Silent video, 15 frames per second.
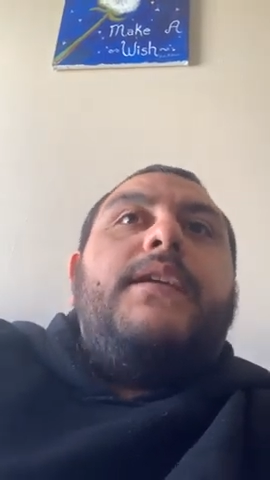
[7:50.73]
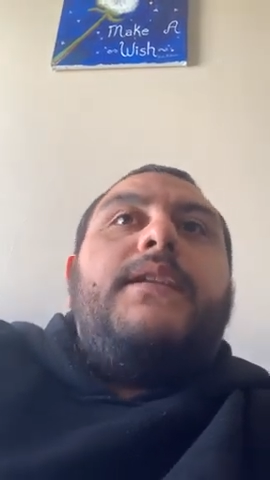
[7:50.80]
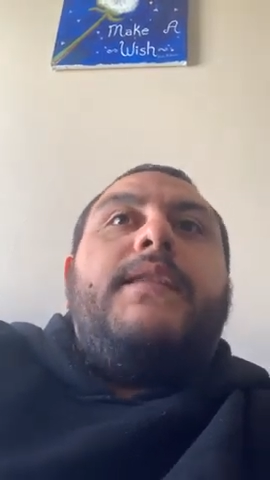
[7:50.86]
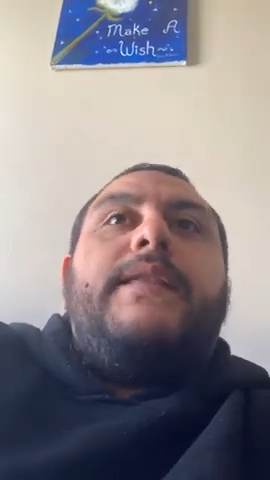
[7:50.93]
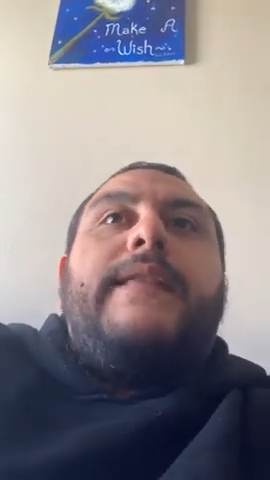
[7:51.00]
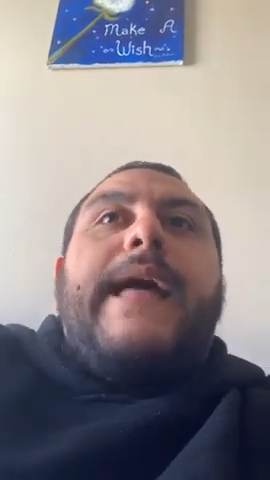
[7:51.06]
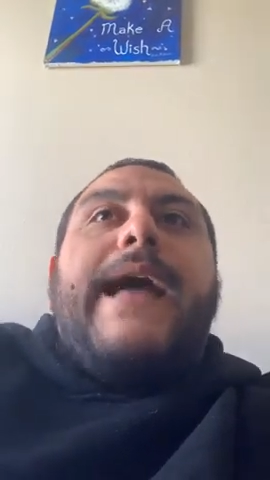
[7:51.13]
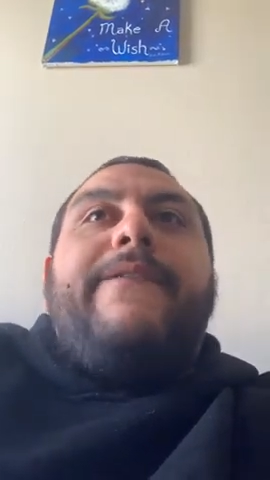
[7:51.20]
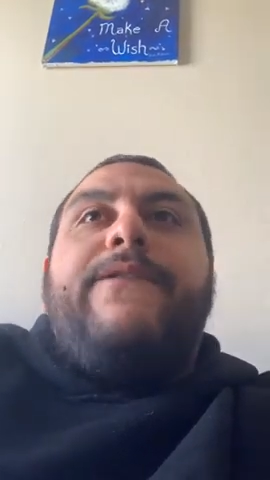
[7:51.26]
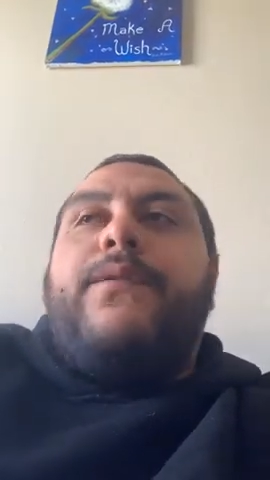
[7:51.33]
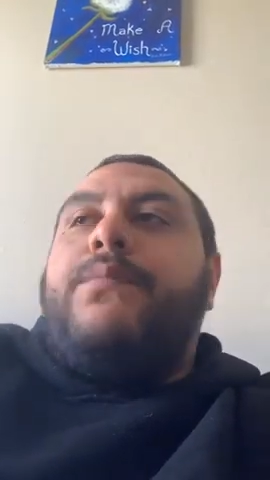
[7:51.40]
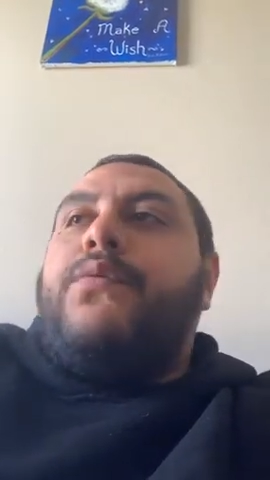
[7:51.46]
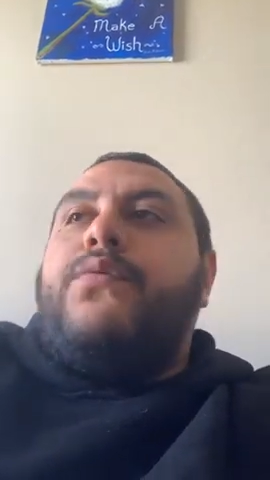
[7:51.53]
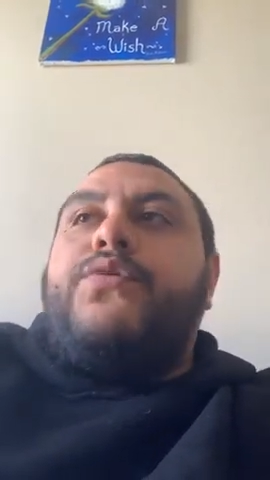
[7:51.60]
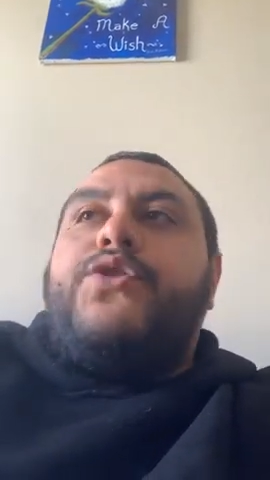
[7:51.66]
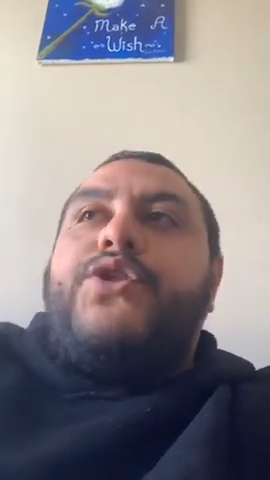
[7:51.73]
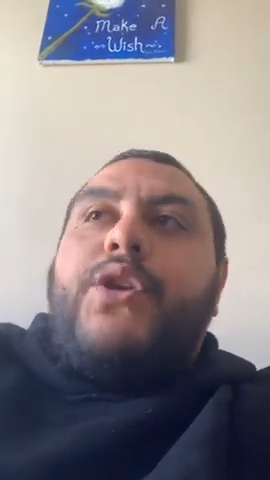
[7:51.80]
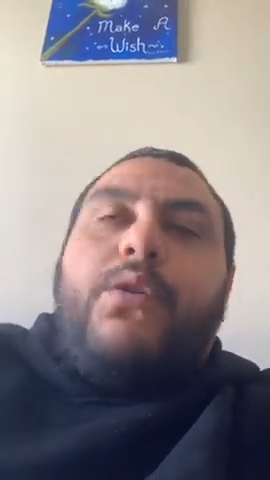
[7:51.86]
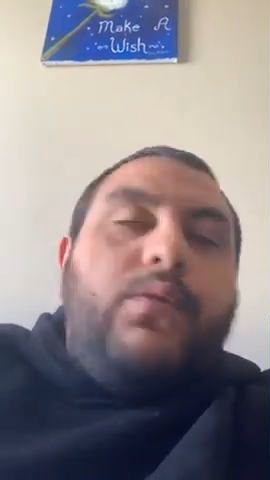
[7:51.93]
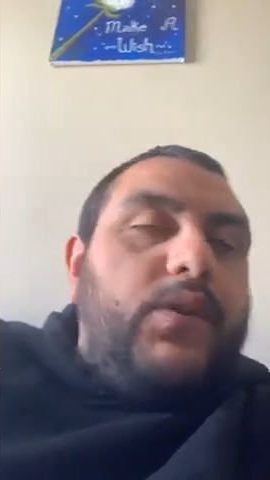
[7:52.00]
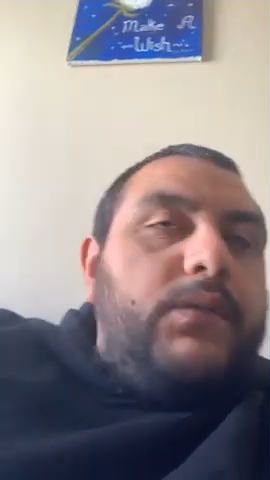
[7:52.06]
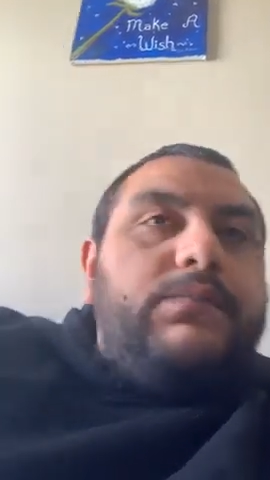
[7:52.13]
Laughable,
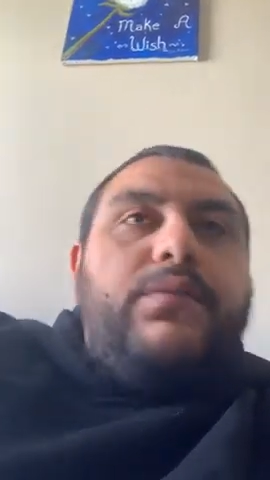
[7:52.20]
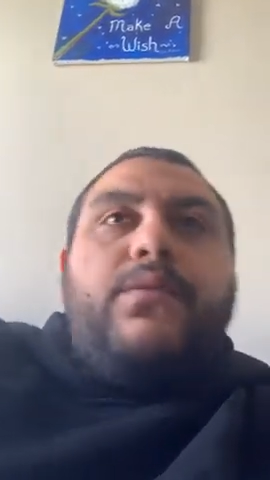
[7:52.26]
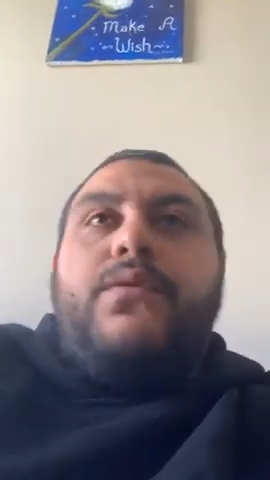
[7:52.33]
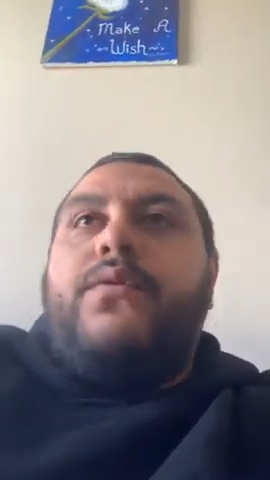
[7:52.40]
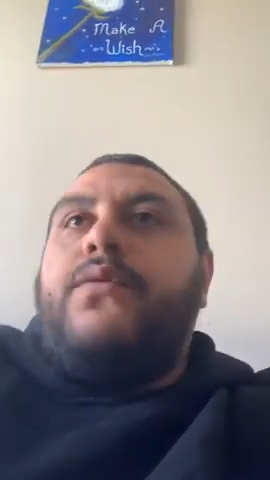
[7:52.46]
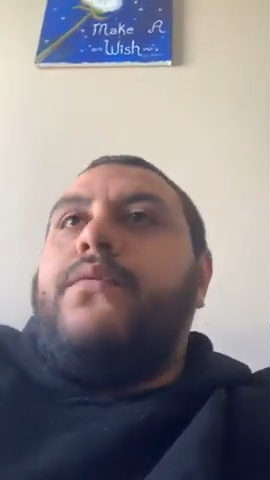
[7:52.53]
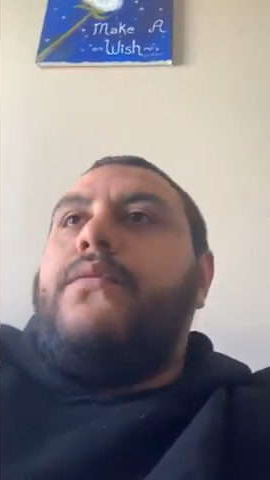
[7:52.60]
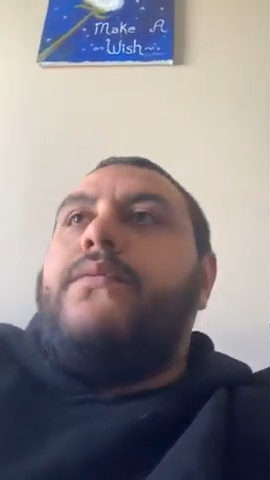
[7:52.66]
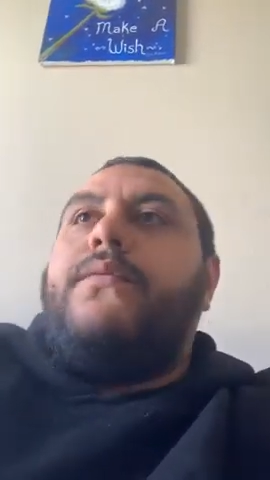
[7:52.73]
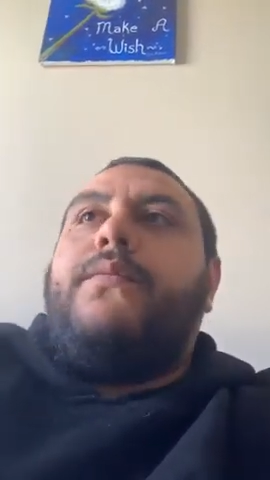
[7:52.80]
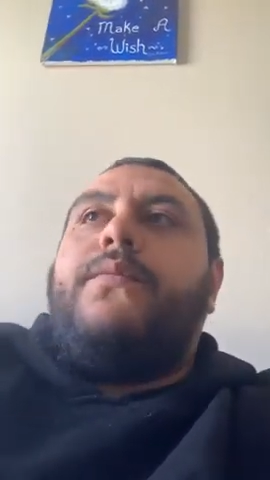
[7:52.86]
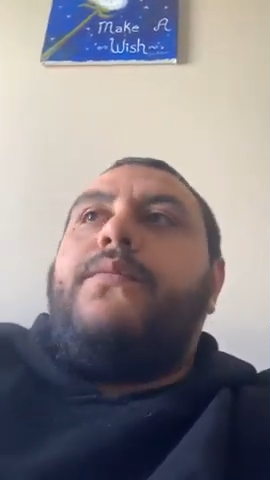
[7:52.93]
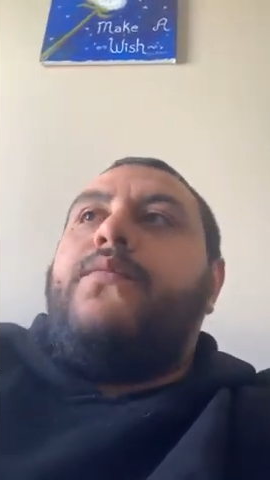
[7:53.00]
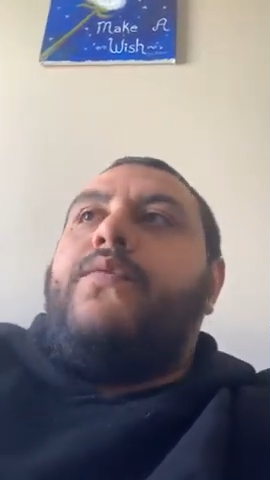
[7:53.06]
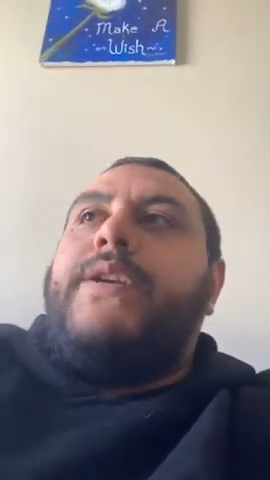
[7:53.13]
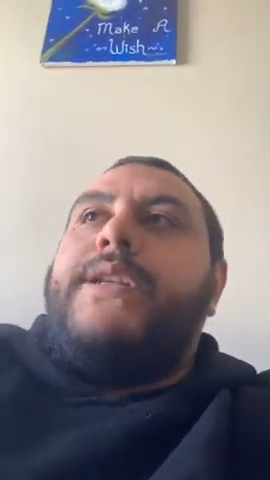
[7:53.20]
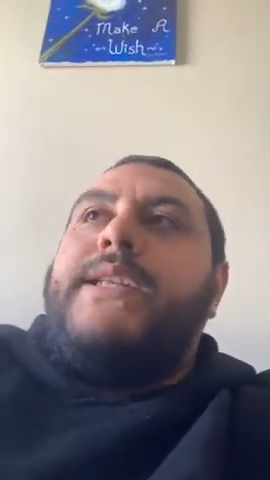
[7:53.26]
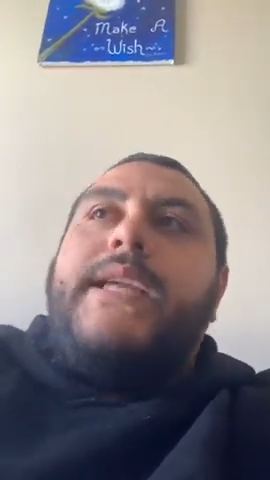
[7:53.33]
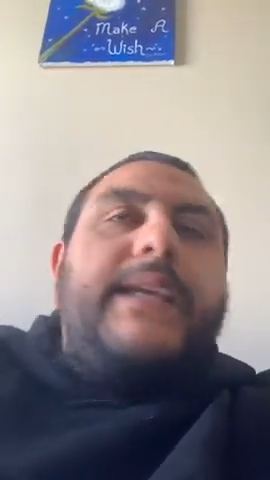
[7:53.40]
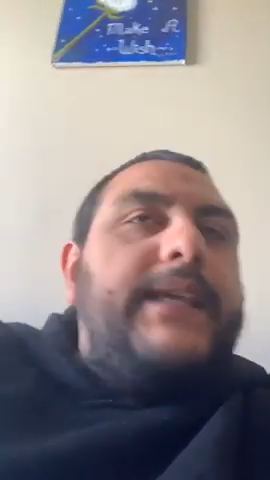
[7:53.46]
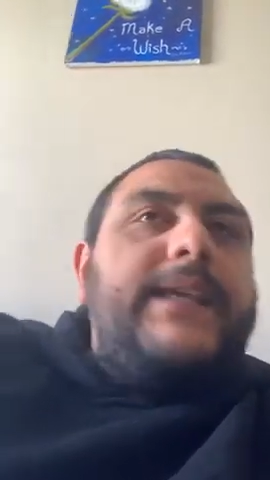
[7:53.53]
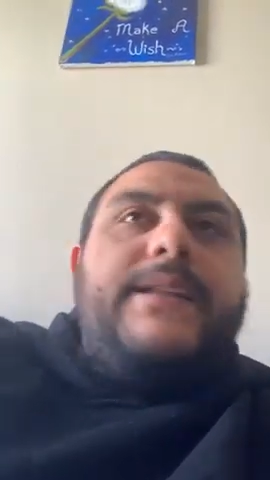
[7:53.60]
jokeable,
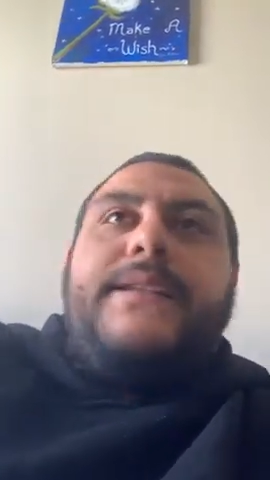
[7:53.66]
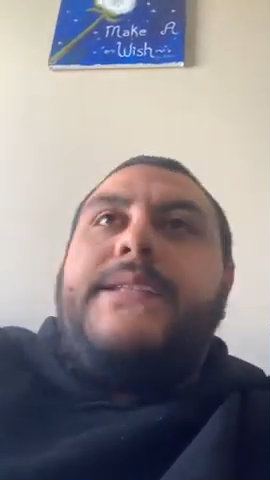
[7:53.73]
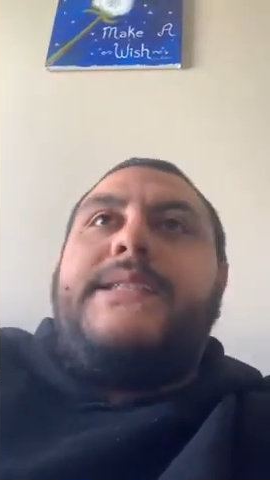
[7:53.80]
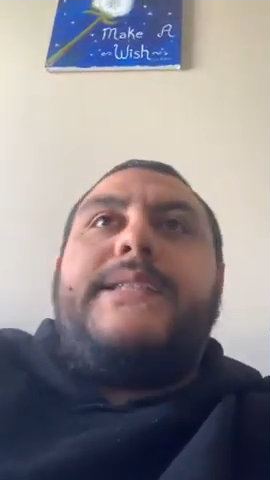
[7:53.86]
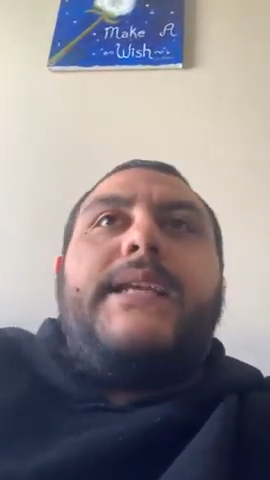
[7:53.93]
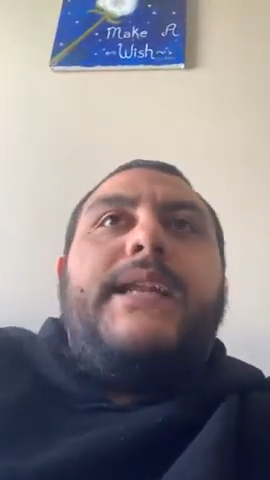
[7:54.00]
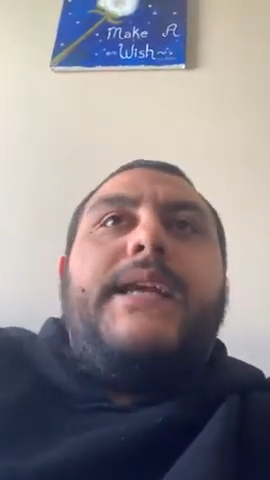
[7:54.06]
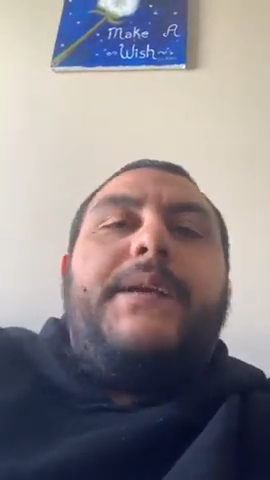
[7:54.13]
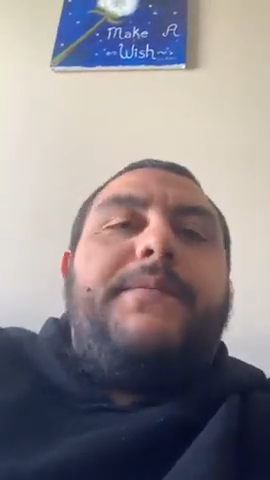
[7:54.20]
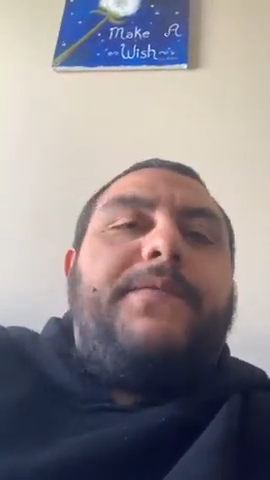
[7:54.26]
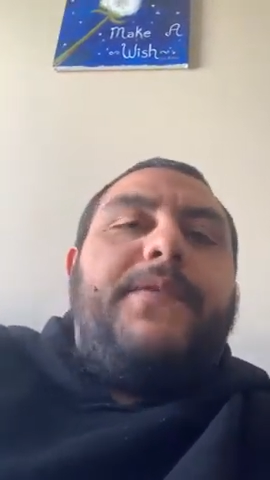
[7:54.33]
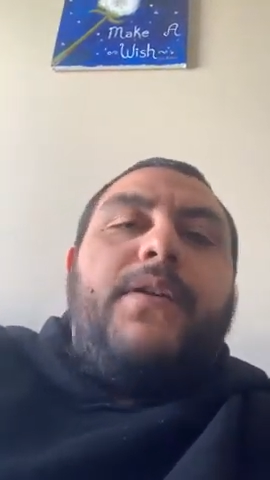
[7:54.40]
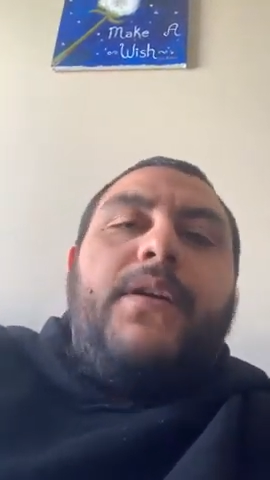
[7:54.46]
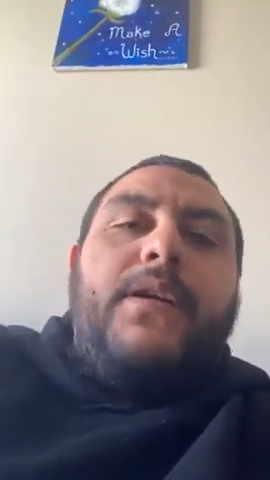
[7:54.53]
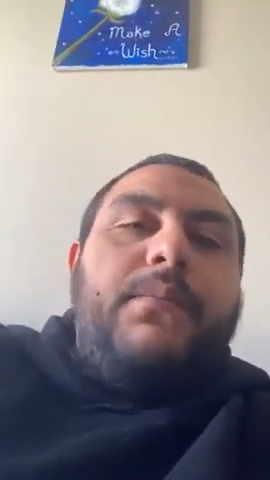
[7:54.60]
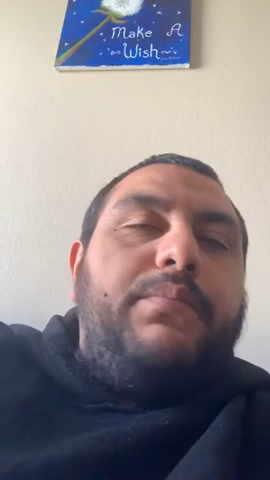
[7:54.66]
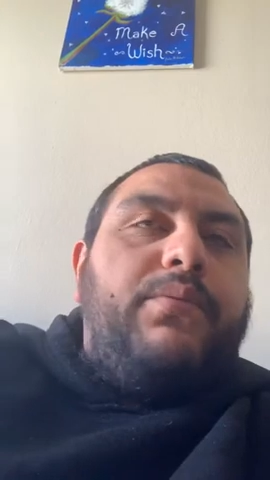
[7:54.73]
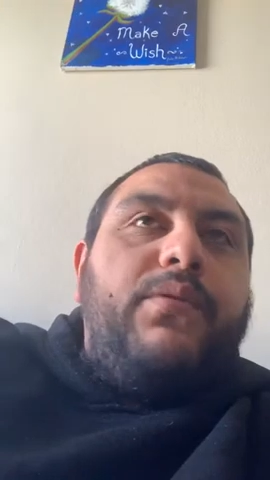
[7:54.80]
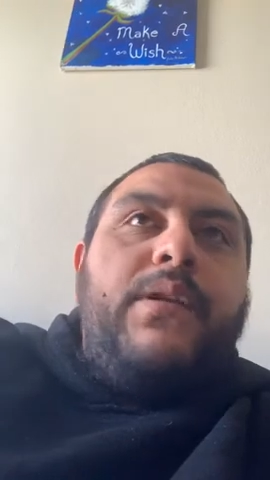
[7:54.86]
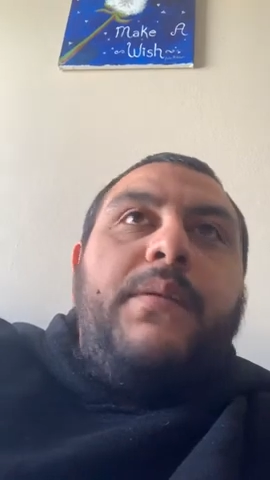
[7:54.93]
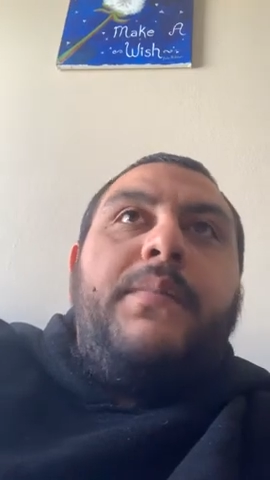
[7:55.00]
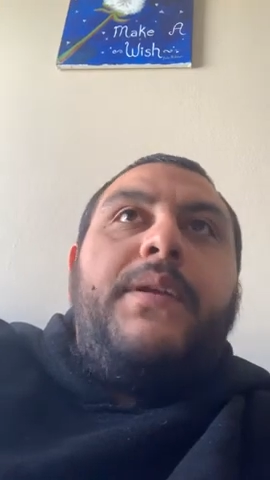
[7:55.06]
ridiculous setup for
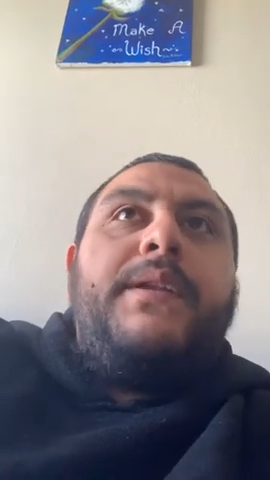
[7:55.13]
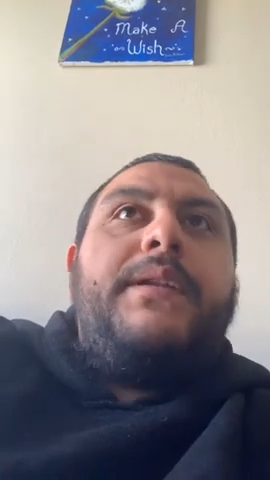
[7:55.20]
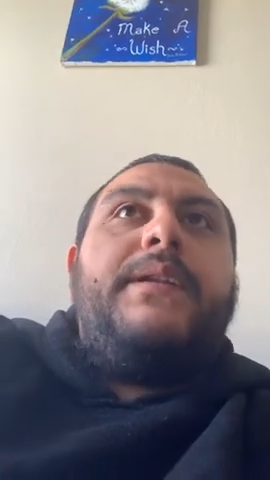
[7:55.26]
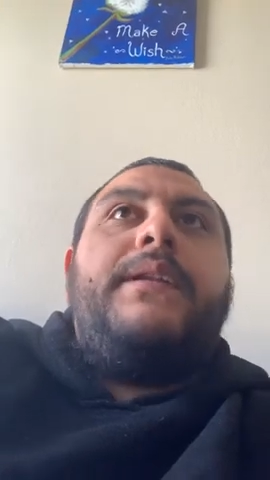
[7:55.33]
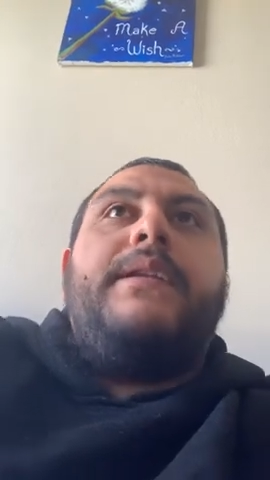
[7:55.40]
unemployment.